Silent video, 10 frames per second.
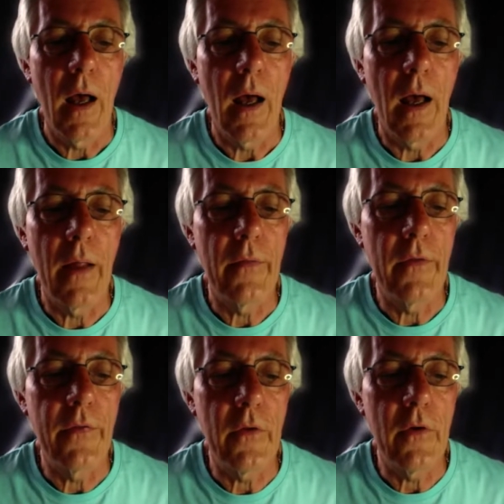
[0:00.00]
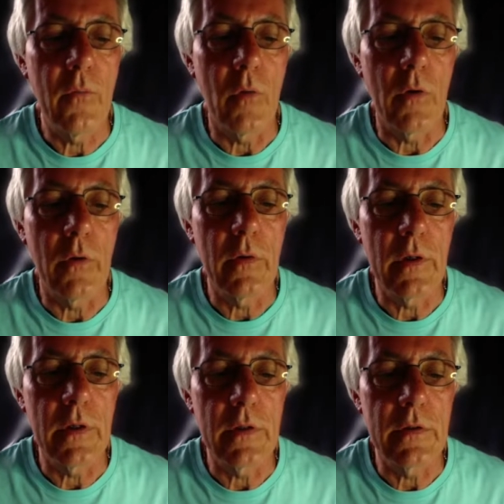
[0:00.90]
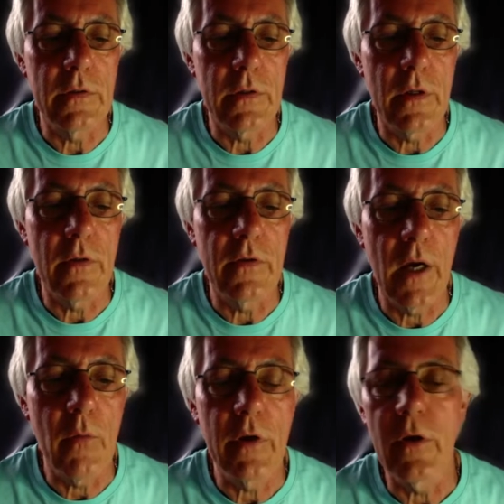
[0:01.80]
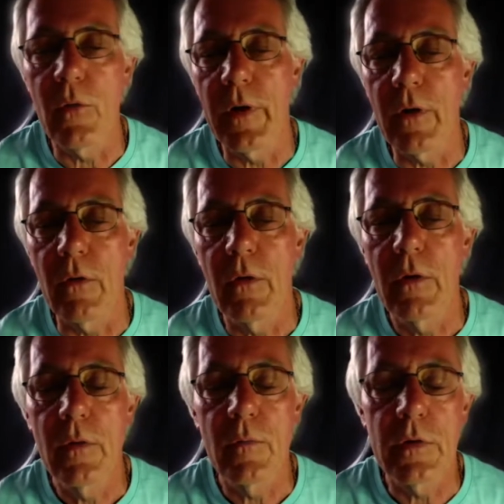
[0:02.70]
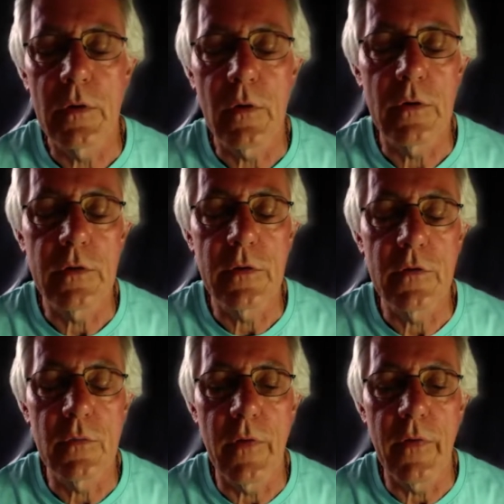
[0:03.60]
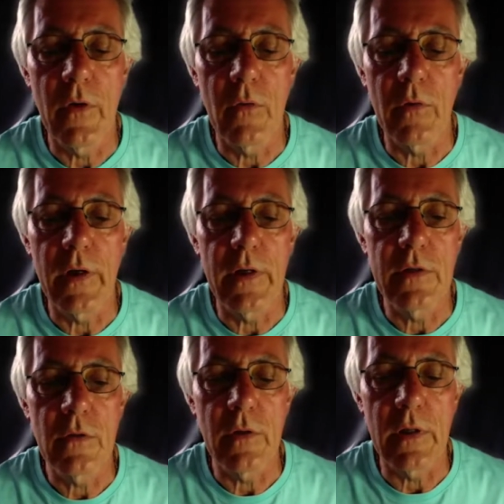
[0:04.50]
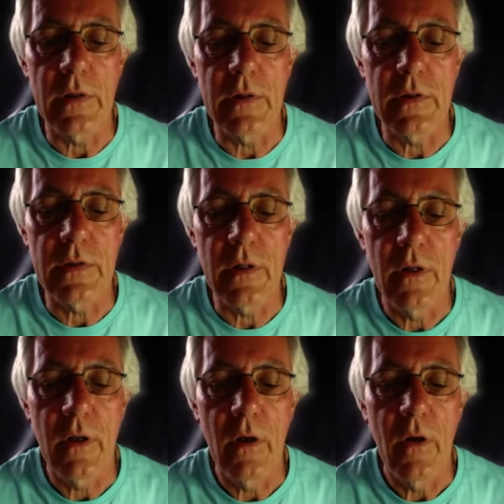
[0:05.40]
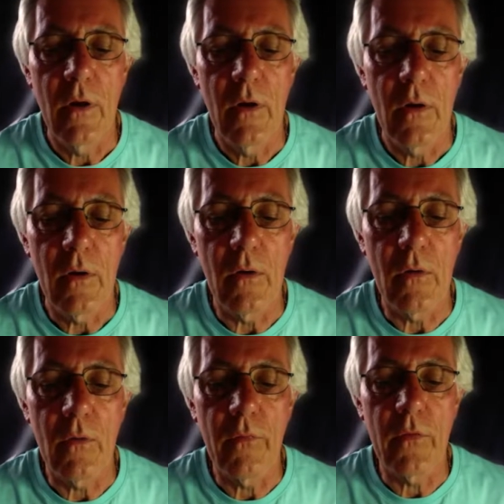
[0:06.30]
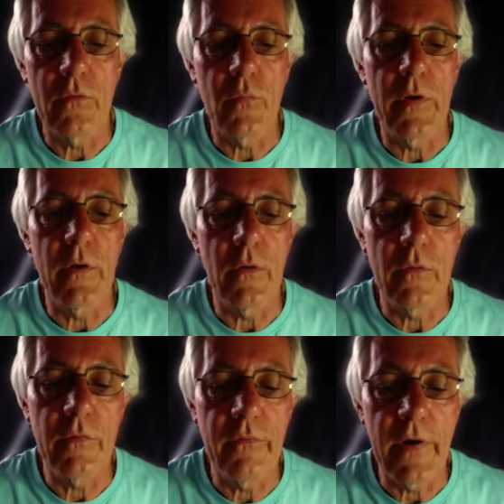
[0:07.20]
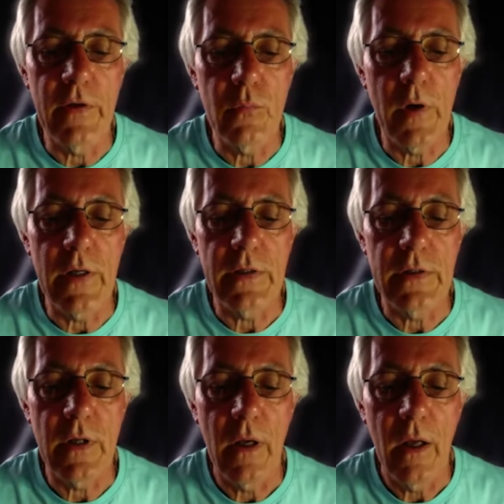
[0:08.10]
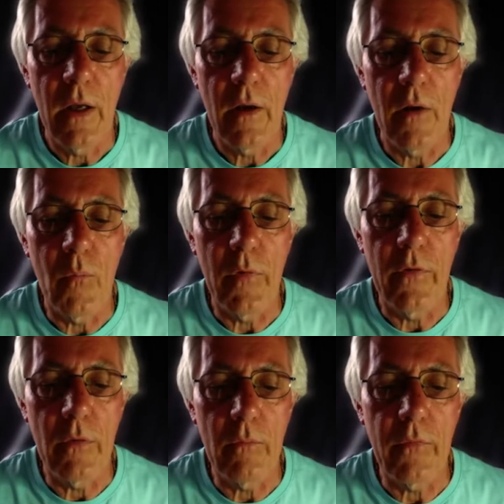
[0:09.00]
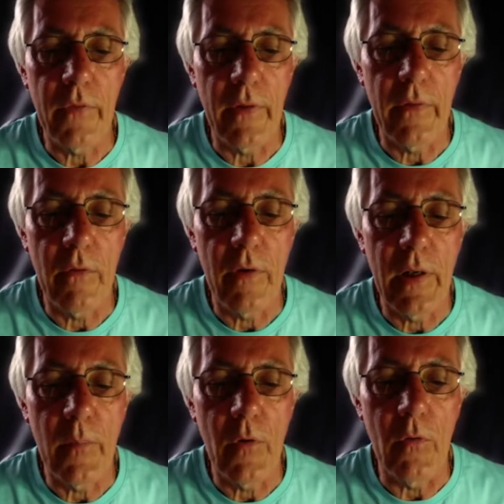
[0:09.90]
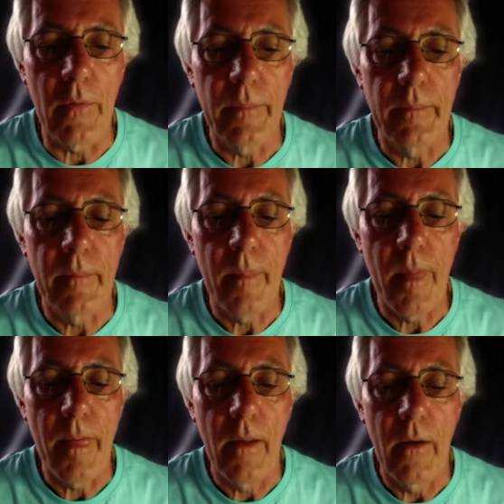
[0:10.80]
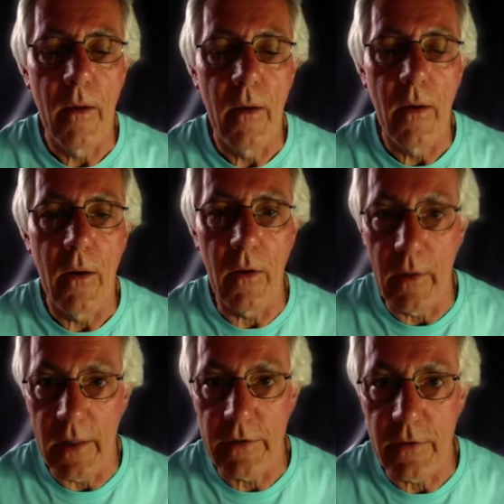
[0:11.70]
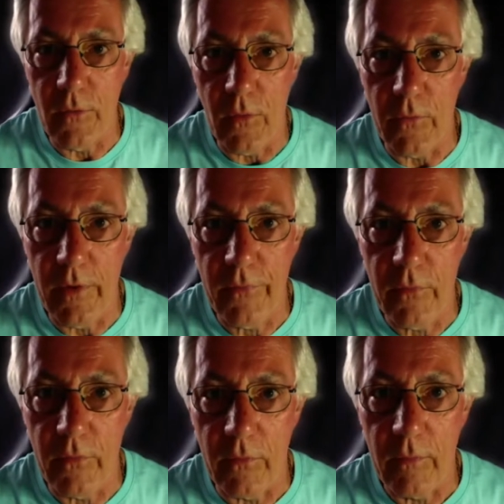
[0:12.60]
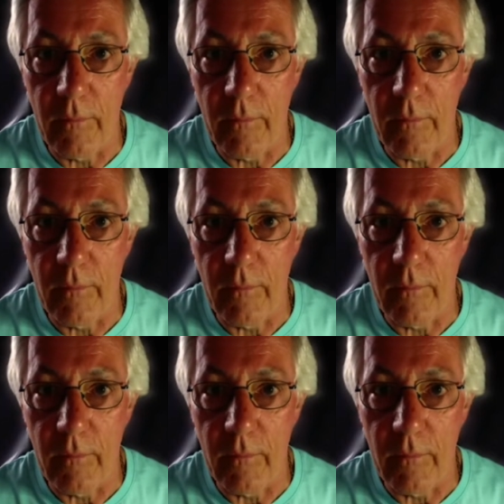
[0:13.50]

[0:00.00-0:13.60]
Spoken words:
And the third one is the shower cubicle, which of course used to be the old ladies' toilets. All of those windows face west, and we don't think there are any more, unless you know different.